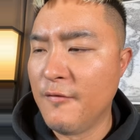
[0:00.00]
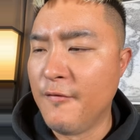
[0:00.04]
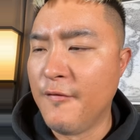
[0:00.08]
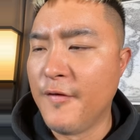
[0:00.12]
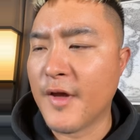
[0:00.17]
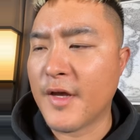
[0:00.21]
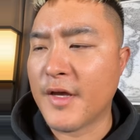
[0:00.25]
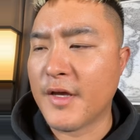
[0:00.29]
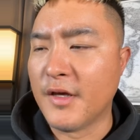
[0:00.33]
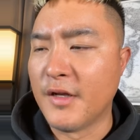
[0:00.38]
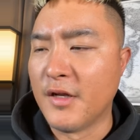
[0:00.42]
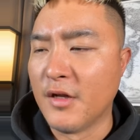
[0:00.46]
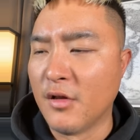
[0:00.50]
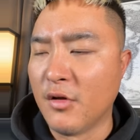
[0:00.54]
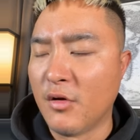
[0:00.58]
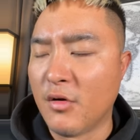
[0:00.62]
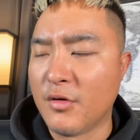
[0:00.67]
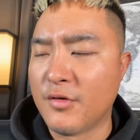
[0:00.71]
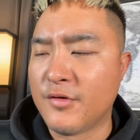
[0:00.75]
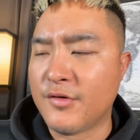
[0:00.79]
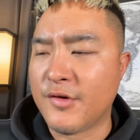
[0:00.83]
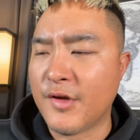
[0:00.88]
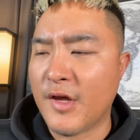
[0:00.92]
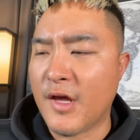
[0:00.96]
Vicky, the
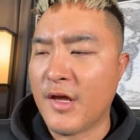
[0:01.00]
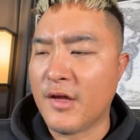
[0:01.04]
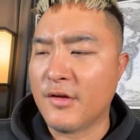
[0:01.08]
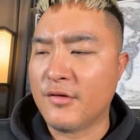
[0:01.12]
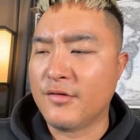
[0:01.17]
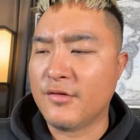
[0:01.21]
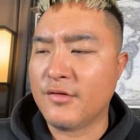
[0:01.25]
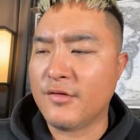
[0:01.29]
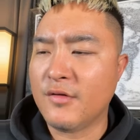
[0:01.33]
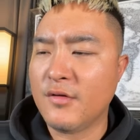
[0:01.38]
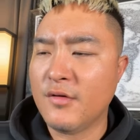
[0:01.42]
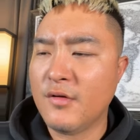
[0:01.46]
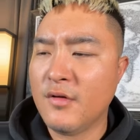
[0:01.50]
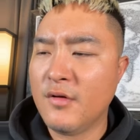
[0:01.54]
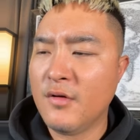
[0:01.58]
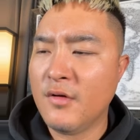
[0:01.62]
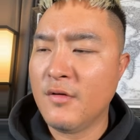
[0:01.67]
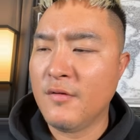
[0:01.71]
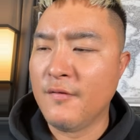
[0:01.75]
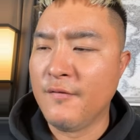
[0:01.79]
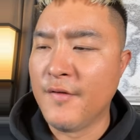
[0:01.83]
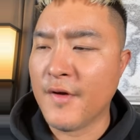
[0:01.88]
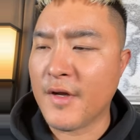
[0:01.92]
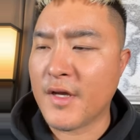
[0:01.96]
Lord says,
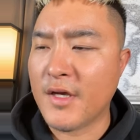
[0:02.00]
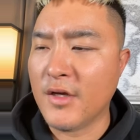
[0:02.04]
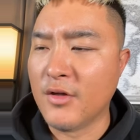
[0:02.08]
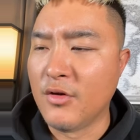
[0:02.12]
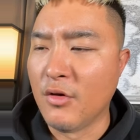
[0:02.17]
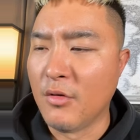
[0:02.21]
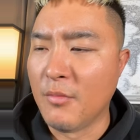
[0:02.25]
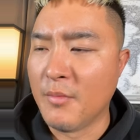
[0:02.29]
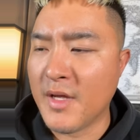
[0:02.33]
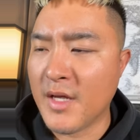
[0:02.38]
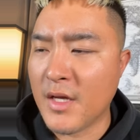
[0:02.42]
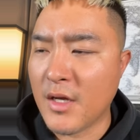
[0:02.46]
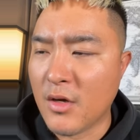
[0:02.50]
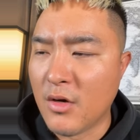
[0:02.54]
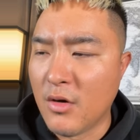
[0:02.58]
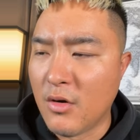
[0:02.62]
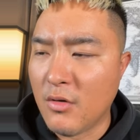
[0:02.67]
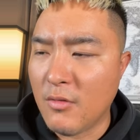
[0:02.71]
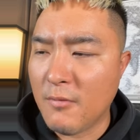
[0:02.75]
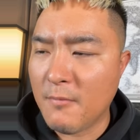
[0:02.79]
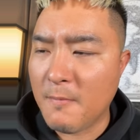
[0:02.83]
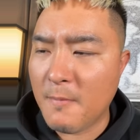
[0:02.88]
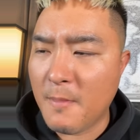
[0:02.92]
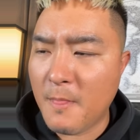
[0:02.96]
Vicky
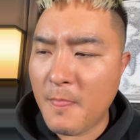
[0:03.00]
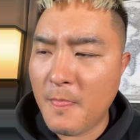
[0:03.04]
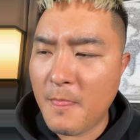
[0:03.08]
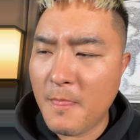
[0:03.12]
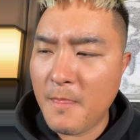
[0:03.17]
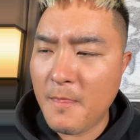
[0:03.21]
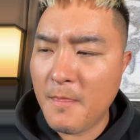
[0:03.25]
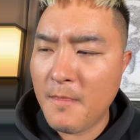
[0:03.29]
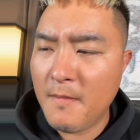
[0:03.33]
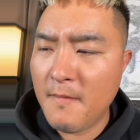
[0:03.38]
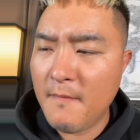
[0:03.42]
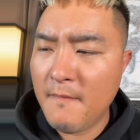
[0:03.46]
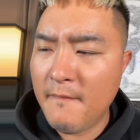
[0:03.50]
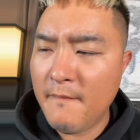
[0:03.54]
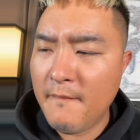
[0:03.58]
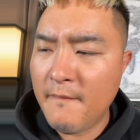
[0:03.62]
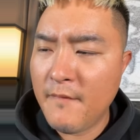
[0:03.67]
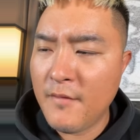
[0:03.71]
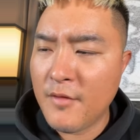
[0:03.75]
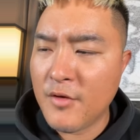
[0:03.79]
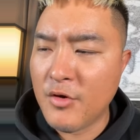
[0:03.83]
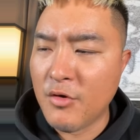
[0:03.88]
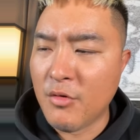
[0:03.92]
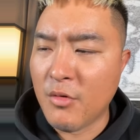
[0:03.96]
Domingo,
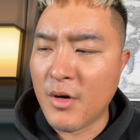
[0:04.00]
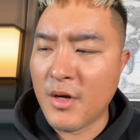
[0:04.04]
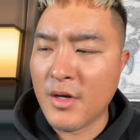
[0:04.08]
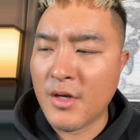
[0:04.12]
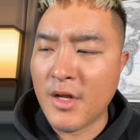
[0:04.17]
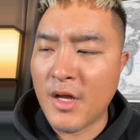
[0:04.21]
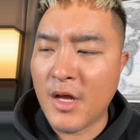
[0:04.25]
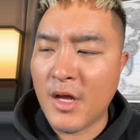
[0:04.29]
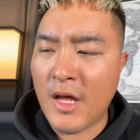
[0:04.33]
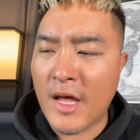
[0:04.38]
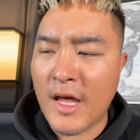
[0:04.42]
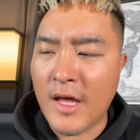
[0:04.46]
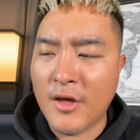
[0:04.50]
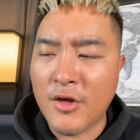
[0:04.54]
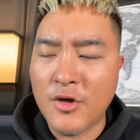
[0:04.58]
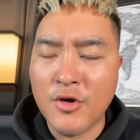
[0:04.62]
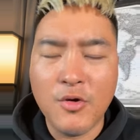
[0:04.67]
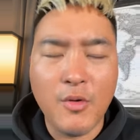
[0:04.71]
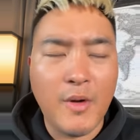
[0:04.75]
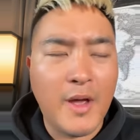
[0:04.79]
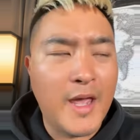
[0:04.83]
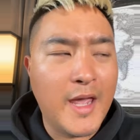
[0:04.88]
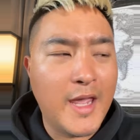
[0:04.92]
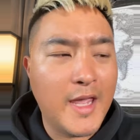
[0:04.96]
you're in the
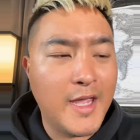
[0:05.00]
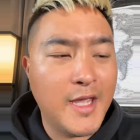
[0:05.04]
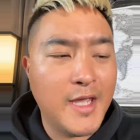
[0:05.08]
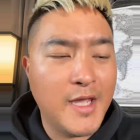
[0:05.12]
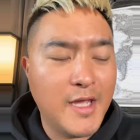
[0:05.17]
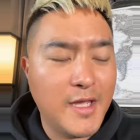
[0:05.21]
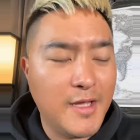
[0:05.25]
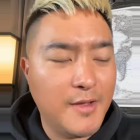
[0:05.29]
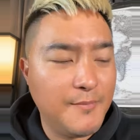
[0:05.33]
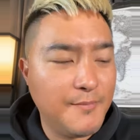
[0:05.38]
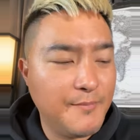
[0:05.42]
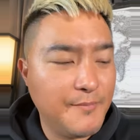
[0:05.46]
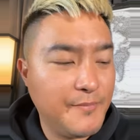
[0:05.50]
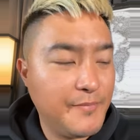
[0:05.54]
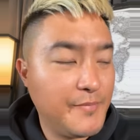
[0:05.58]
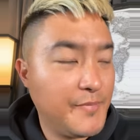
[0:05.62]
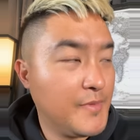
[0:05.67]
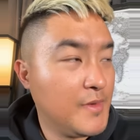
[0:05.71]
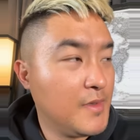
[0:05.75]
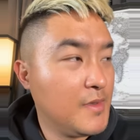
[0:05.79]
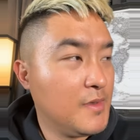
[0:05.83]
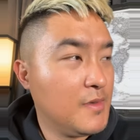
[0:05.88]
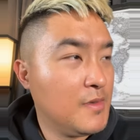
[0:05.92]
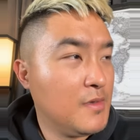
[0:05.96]
UAE.
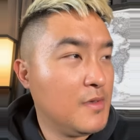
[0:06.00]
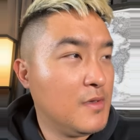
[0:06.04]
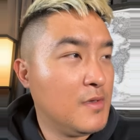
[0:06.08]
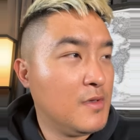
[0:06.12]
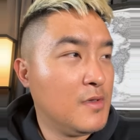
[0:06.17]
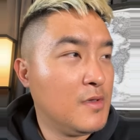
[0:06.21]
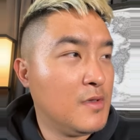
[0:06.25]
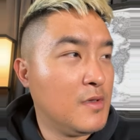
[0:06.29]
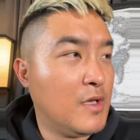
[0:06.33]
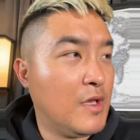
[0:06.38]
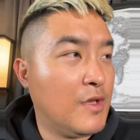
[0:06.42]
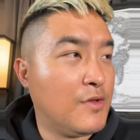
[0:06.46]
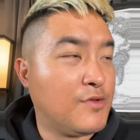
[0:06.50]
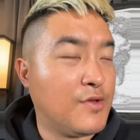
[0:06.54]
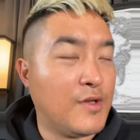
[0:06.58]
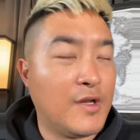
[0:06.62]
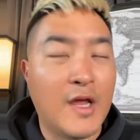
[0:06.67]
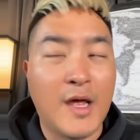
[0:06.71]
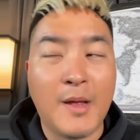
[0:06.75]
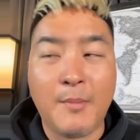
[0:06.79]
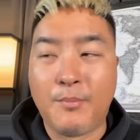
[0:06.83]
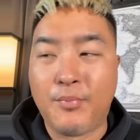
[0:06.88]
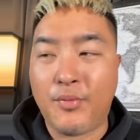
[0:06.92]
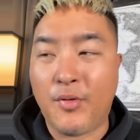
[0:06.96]

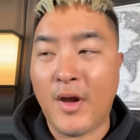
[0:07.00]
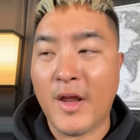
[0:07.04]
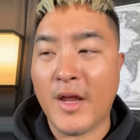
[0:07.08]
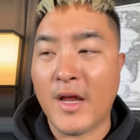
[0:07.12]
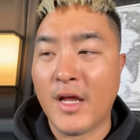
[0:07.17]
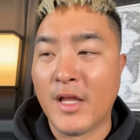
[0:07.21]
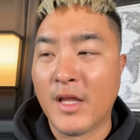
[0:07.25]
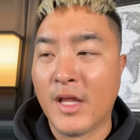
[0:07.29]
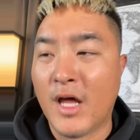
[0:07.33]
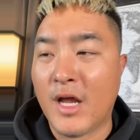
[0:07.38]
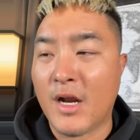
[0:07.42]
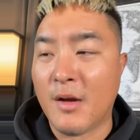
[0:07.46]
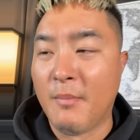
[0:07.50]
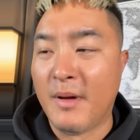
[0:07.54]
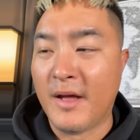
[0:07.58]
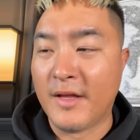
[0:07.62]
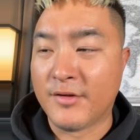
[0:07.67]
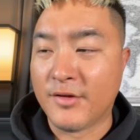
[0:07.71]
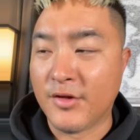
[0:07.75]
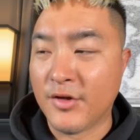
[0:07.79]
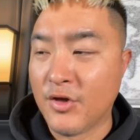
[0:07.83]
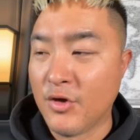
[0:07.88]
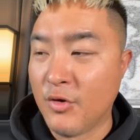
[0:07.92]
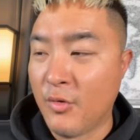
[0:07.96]
Listen, I'm praying a lot
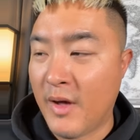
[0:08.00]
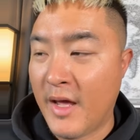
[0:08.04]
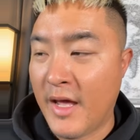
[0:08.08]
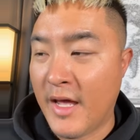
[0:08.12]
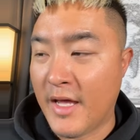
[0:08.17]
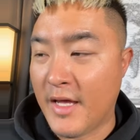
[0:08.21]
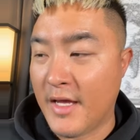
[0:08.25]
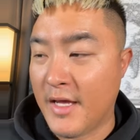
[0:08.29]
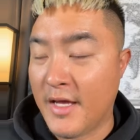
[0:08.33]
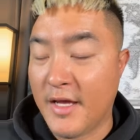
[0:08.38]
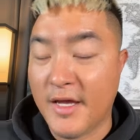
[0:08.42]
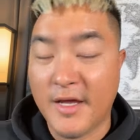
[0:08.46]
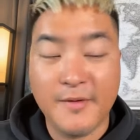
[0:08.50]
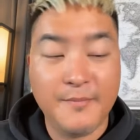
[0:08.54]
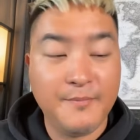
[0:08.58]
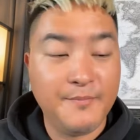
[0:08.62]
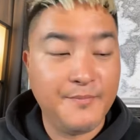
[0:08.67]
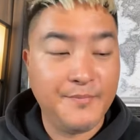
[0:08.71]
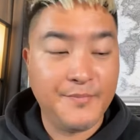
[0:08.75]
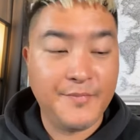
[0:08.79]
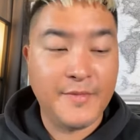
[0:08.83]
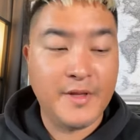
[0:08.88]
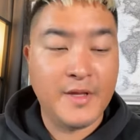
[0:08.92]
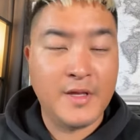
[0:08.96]
about the UAE.